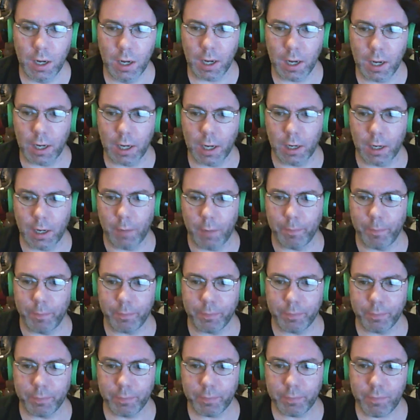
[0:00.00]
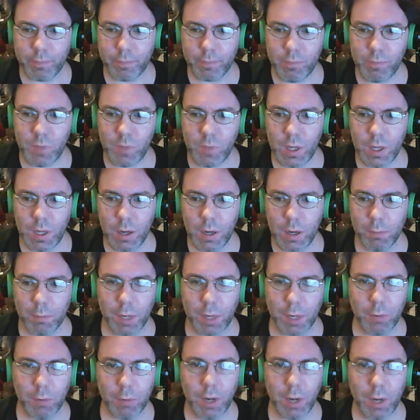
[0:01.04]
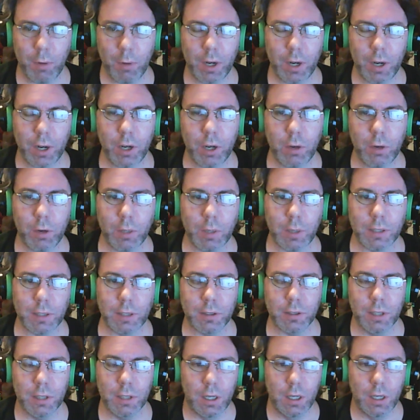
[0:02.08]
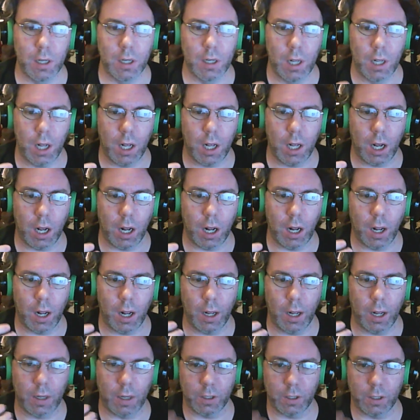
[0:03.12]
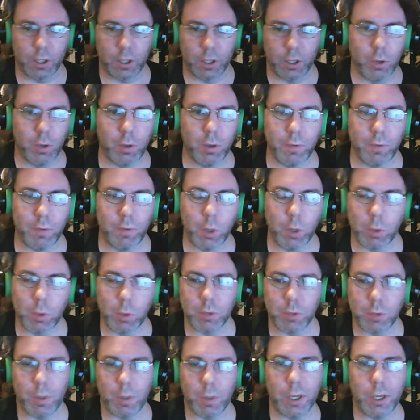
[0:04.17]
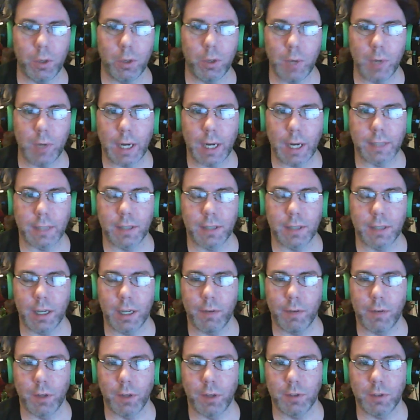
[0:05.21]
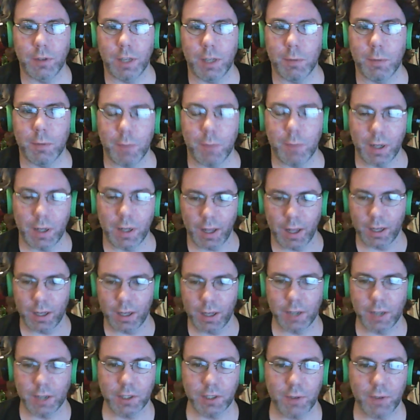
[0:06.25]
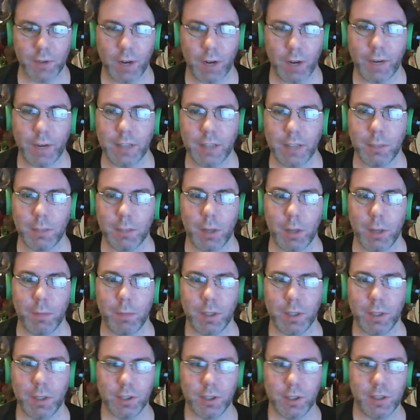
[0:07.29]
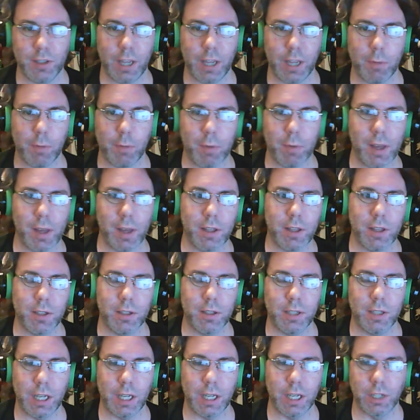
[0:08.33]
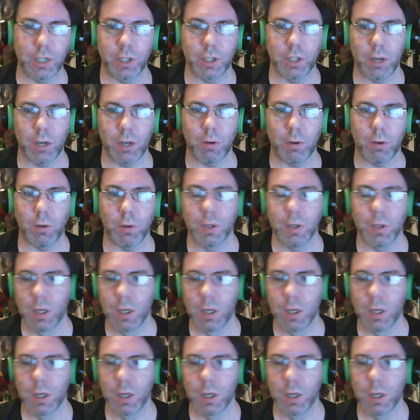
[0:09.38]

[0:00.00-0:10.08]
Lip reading: But what I want to know is, you, the viewers, what do you guys think of those themed, not just Final Fantasy Month, but just themed months in general?